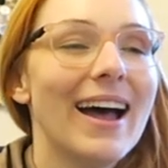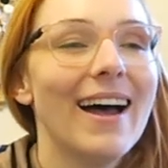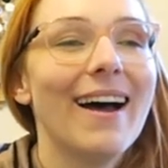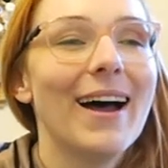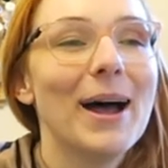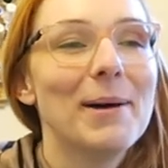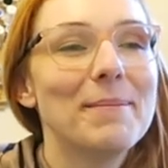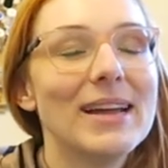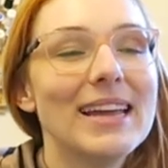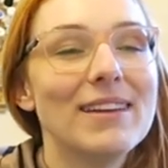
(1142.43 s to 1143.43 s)

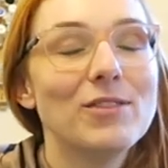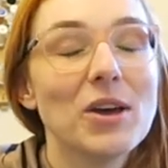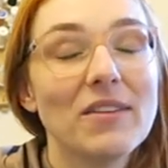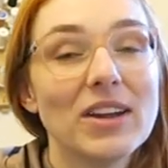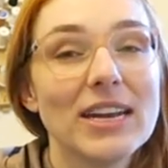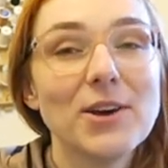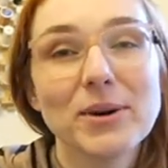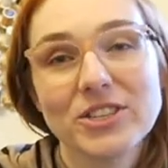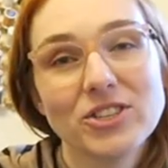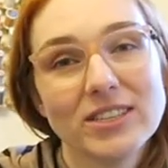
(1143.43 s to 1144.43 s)
Um, if you have any
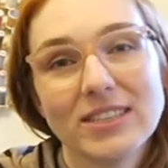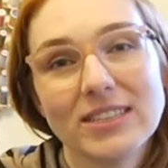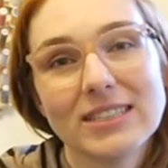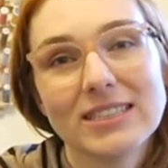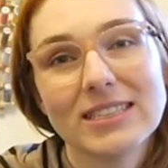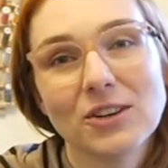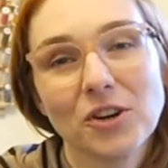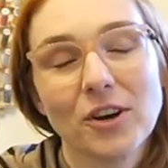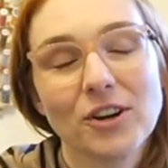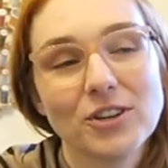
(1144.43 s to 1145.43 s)
questions
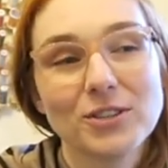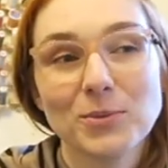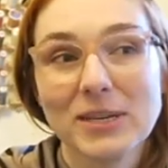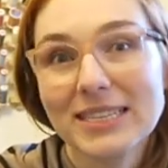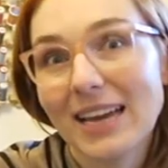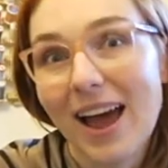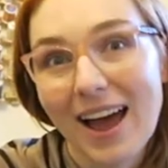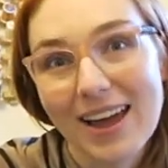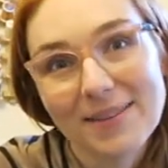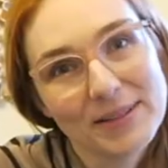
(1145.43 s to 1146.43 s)
or you just want to say
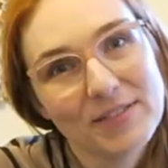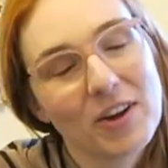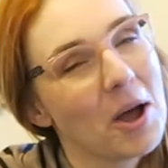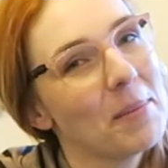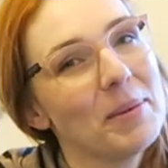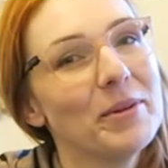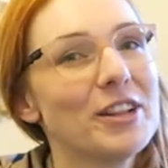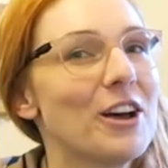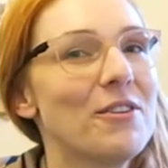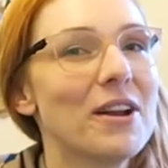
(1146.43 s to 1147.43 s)
hi, leave a comment
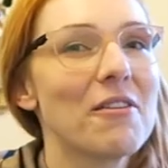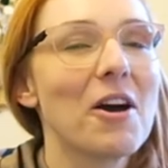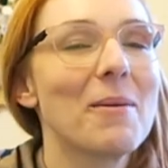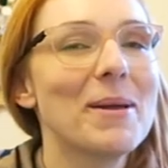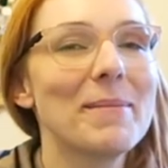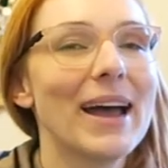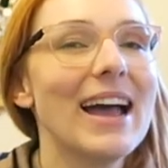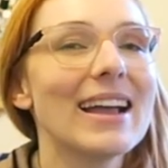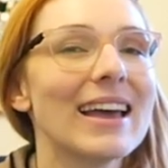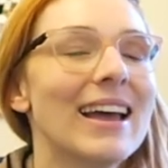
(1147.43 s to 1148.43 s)
below and I'll comment
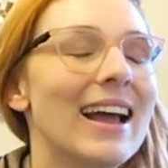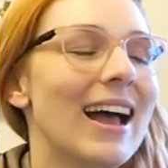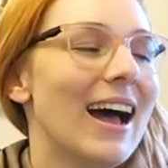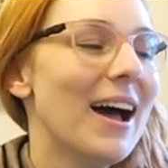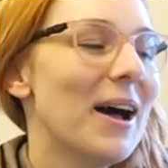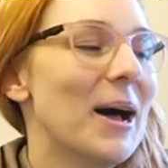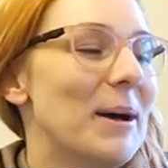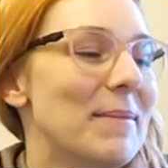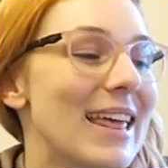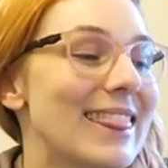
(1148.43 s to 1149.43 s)
back.
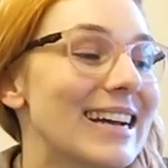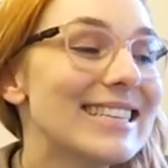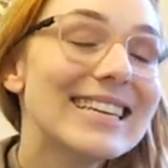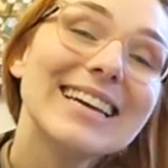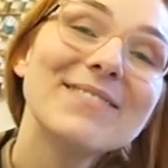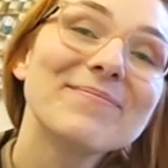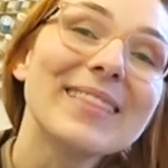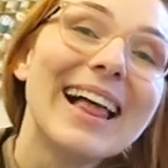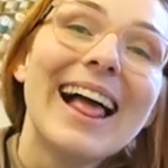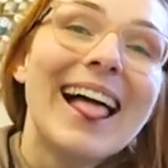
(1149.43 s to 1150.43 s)
Um, and that's
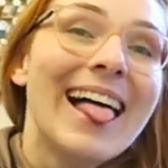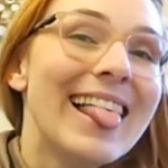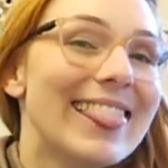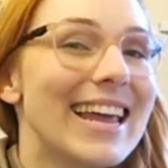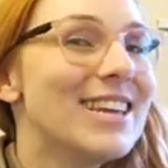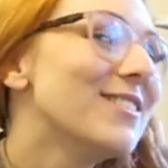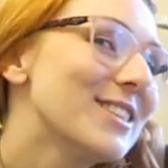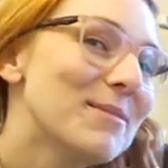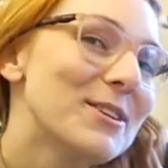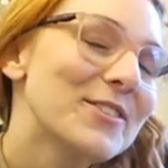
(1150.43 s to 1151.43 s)
it. Thank you
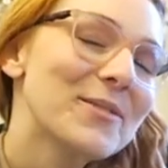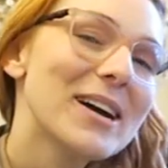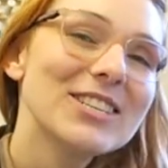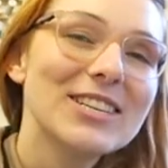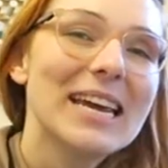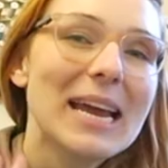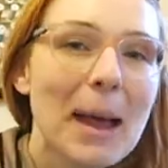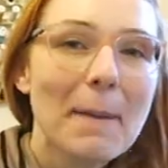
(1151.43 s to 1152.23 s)
so much for watching.